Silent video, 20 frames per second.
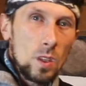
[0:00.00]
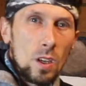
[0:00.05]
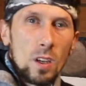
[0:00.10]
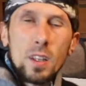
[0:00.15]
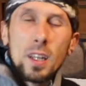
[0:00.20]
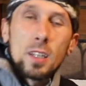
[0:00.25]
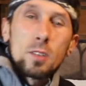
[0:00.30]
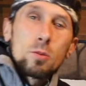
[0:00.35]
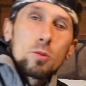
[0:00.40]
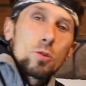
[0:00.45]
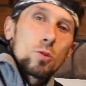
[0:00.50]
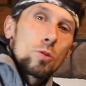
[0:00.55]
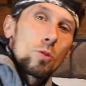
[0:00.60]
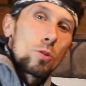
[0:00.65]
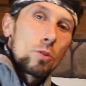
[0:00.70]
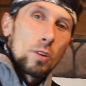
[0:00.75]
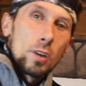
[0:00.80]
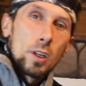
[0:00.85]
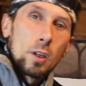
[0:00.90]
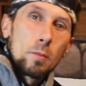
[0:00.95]
And that's what's
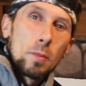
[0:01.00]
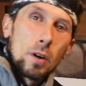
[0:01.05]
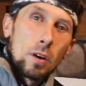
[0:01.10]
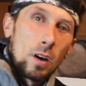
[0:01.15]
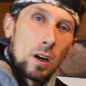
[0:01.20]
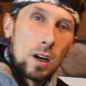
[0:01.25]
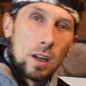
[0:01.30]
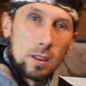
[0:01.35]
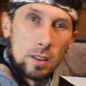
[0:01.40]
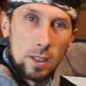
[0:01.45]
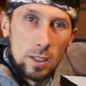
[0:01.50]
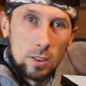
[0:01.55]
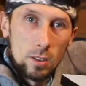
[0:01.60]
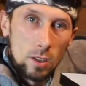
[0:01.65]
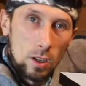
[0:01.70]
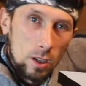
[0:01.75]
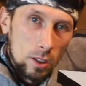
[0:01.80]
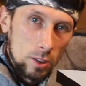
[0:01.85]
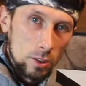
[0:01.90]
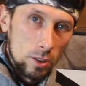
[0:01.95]
so great about online
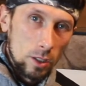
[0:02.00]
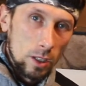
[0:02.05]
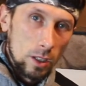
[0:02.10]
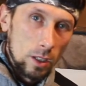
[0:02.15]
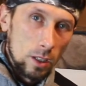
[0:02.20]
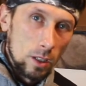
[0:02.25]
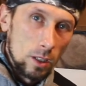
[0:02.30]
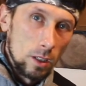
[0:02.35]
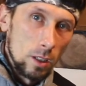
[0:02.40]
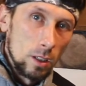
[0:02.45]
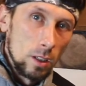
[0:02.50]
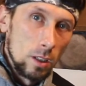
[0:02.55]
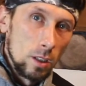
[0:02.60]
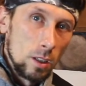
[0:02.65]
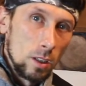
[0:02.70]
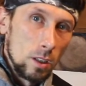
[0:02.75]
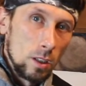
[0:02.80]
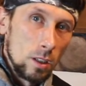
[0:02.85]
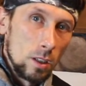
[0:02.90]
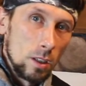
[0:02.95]
dog training.
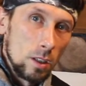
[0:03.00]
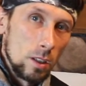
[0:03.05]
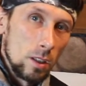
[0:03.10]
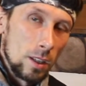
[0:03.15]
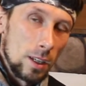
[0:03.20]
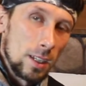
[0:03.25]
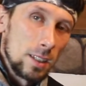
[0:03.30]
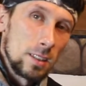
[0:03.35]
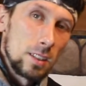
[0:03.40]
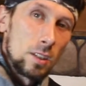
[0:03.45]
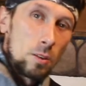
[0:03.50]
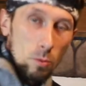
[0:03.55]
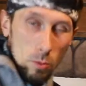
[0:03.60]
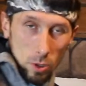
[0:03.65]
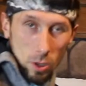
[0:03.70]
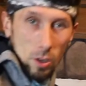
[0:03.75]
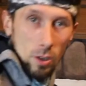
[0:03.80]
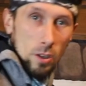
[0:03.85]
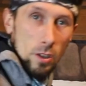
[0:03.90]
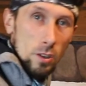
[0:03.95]
Like I said,
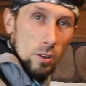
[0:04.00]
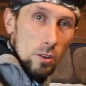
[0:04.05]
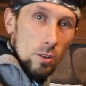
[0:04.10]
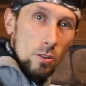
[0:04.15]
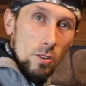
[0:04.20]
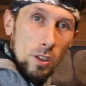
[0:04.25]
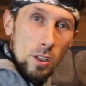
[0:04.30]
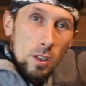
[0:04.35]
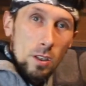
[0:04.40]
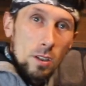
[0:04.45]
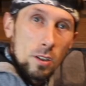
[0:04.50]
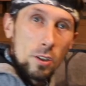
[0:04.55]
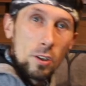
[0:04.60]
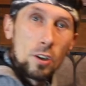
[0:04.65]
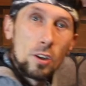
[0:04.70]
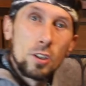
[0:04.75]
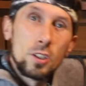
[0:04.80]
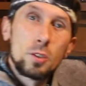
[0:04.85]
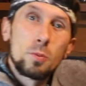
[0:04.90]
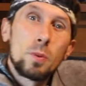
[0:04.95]
we're already doing it.
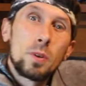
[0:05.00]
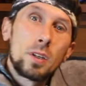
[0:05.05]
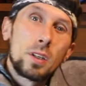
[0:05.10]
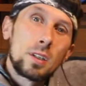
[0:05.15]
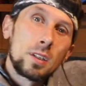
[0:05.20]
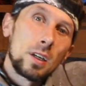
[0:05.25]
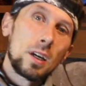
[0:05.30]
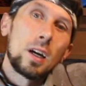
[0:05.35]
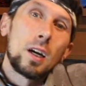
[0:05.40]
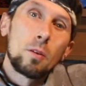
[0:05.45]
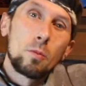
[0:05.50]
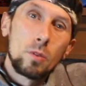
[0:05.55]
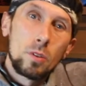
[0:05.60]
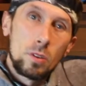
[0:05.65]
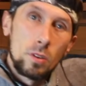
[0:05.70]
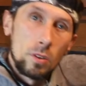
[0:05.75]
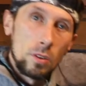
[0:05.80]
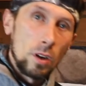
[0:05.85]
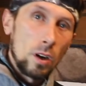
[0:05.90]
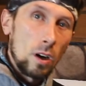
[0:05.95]
You're already spending time
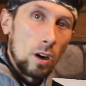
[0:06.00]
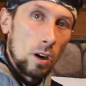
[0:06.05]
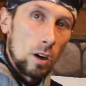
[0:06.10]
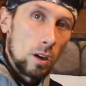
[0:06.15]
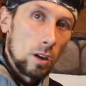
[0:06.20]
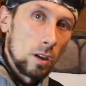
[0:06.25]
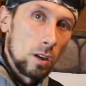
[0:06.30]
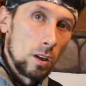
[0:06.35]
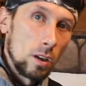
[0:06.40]
with your dog.